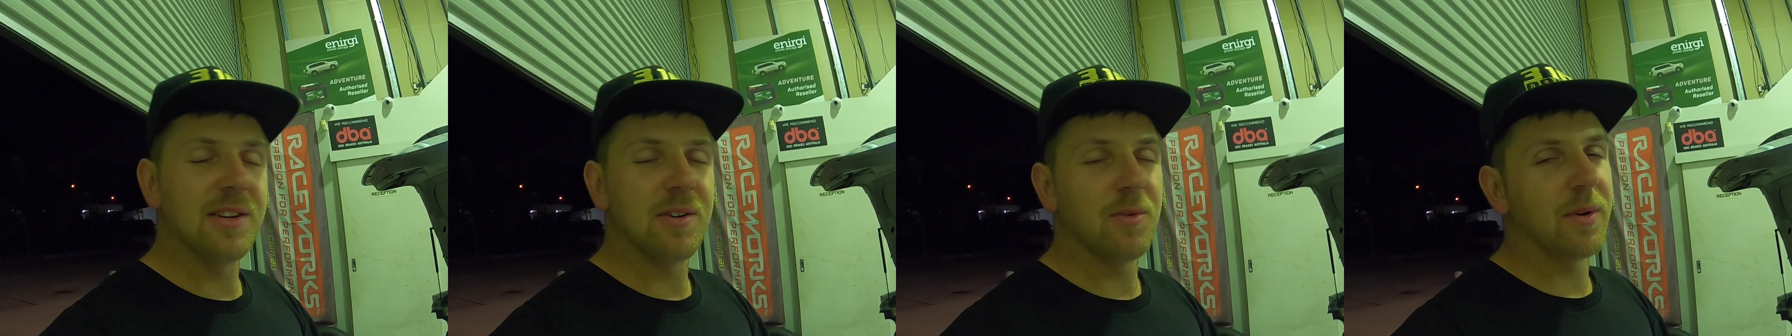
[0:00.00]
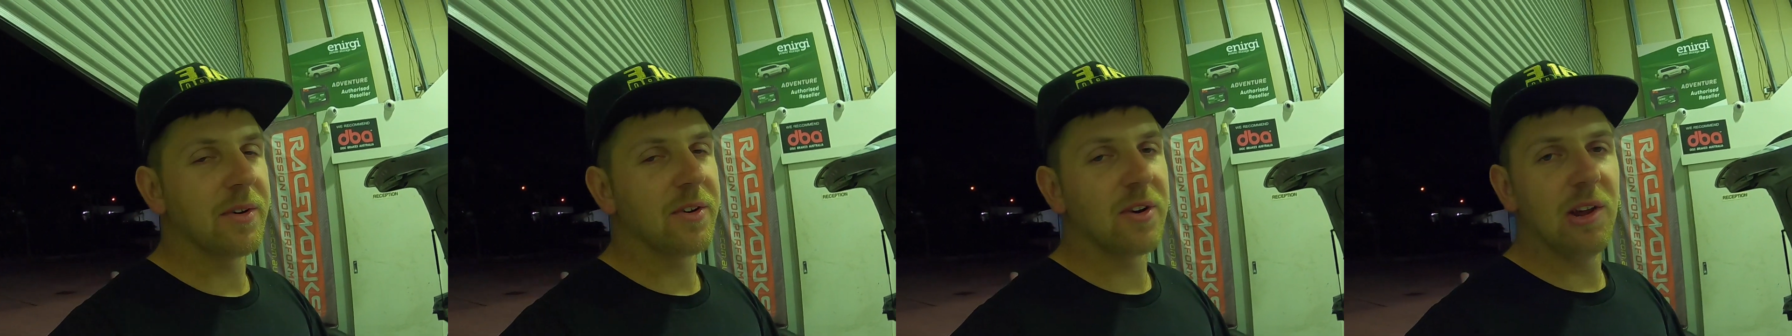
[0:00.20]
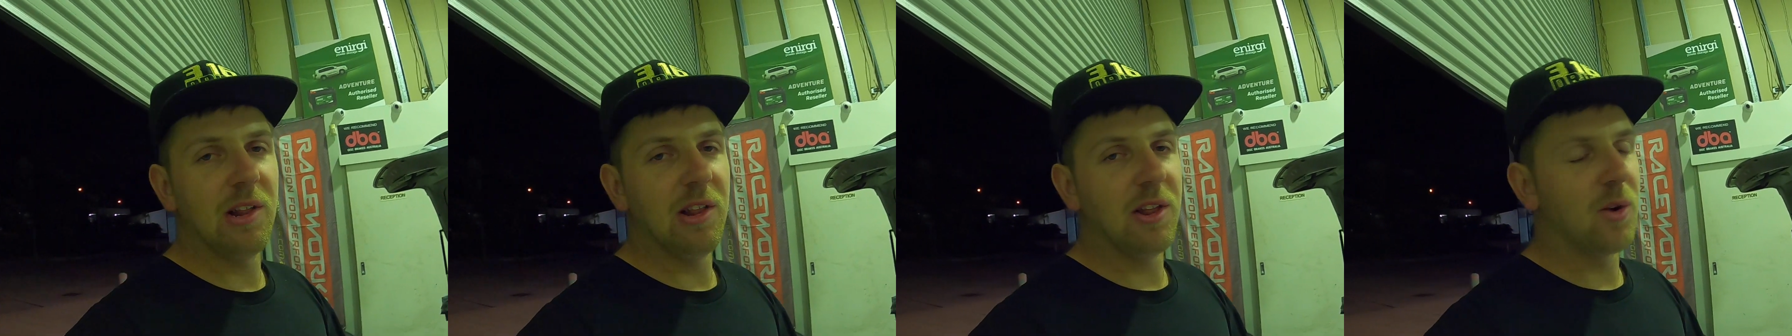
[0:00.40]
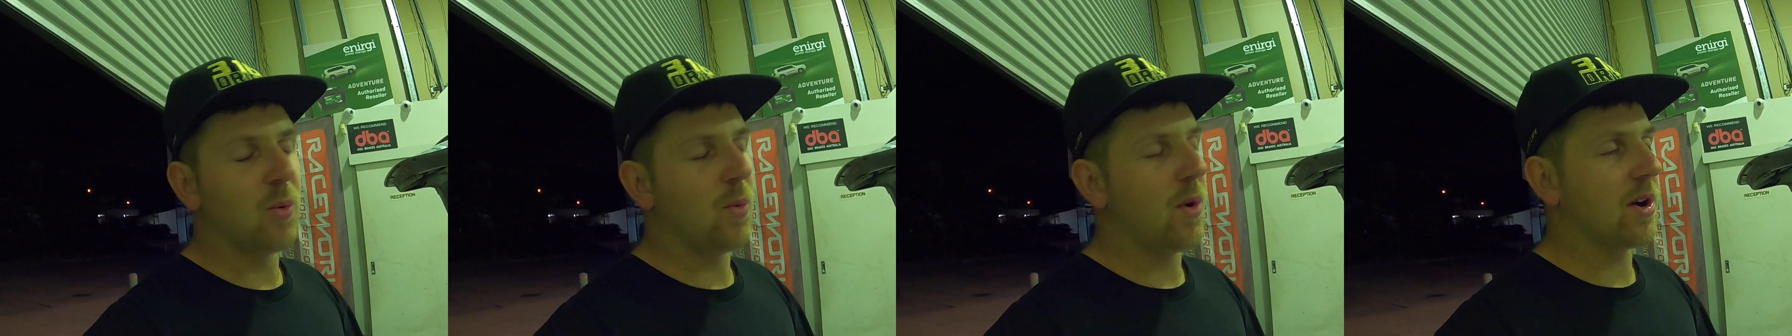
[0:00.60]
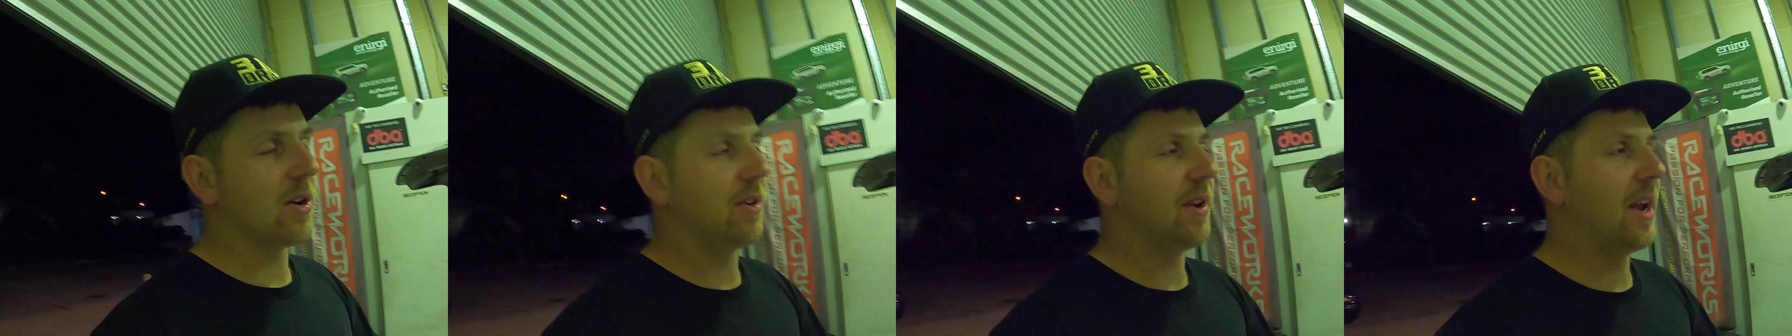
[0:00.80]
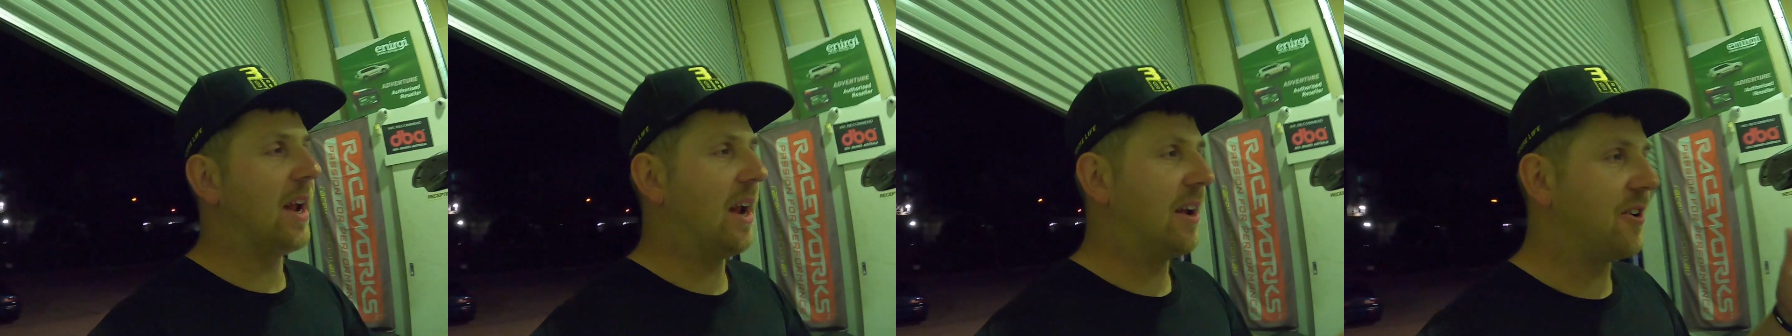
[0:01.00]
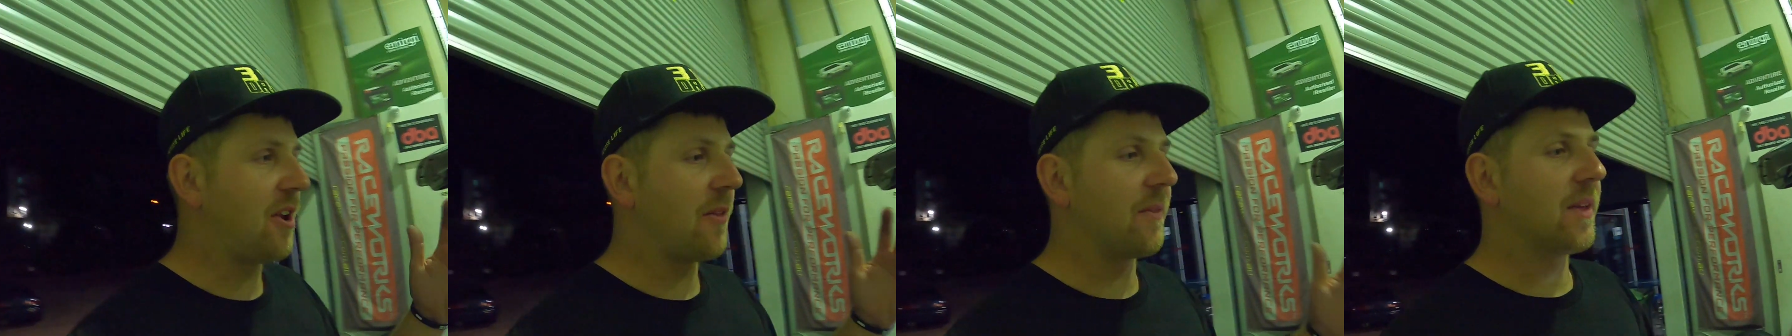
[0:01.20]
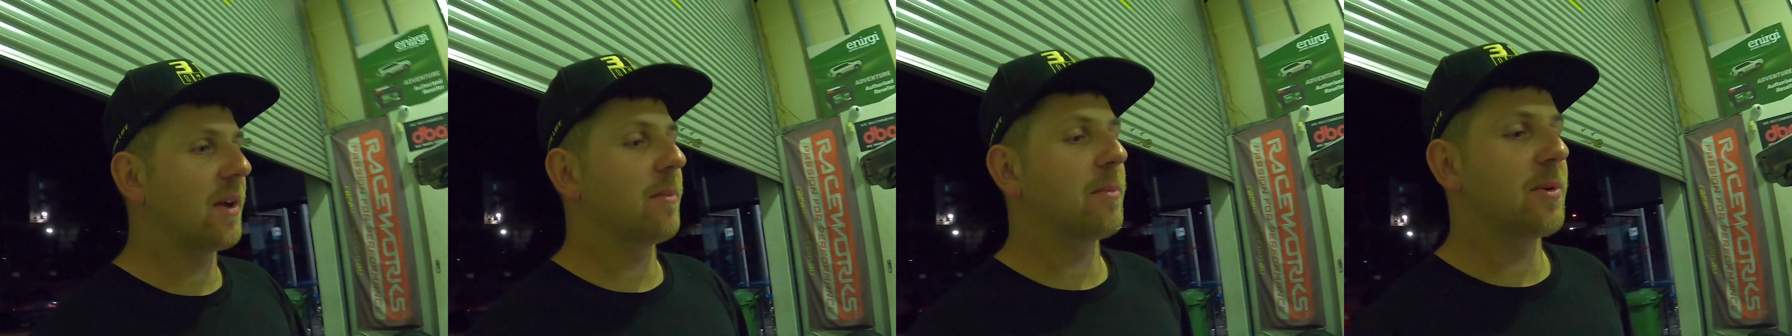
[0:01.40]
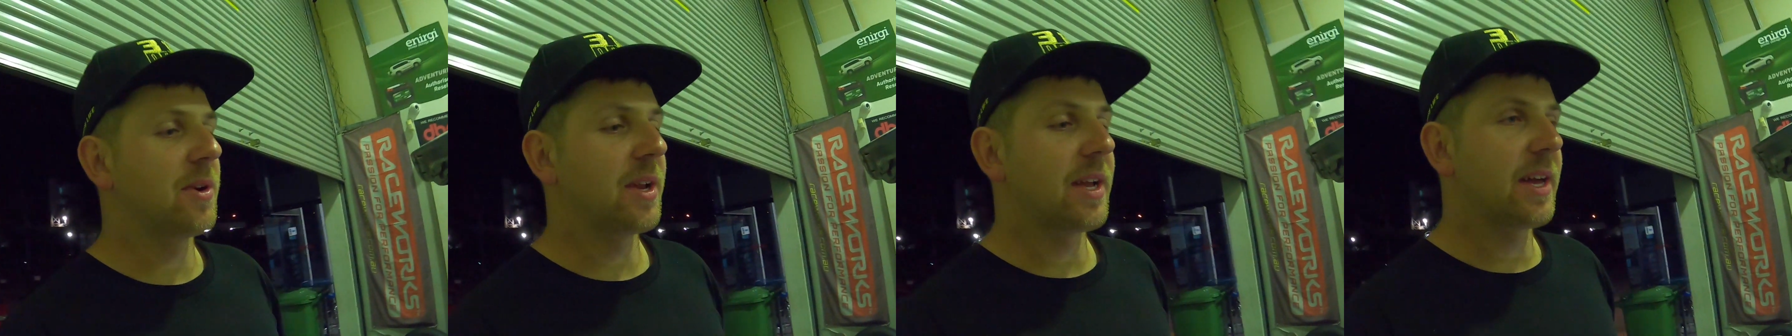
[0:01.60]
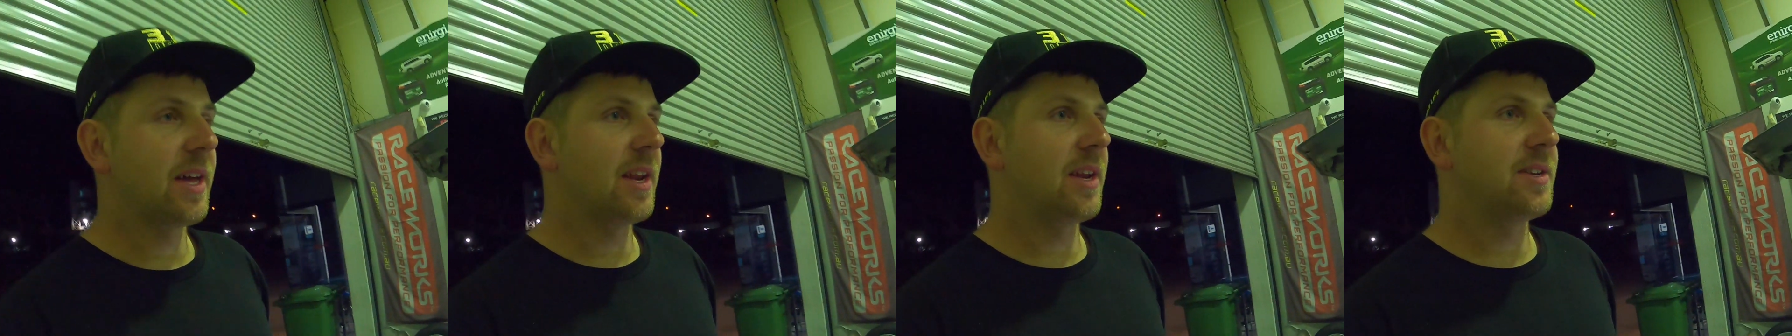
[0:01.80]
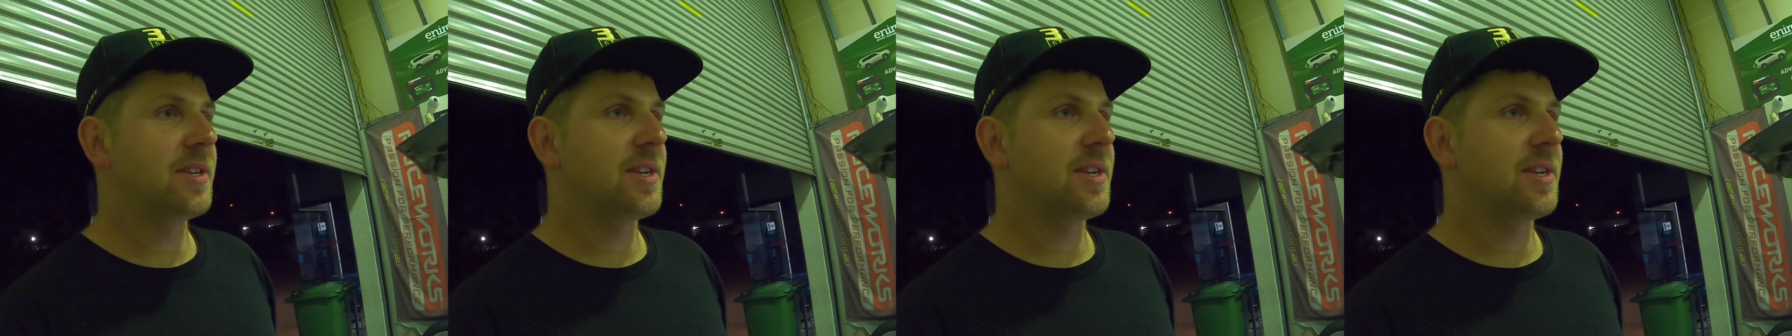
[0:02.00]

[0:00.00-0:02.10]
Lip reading: we've got a lot of work on. I don't think I'm going to get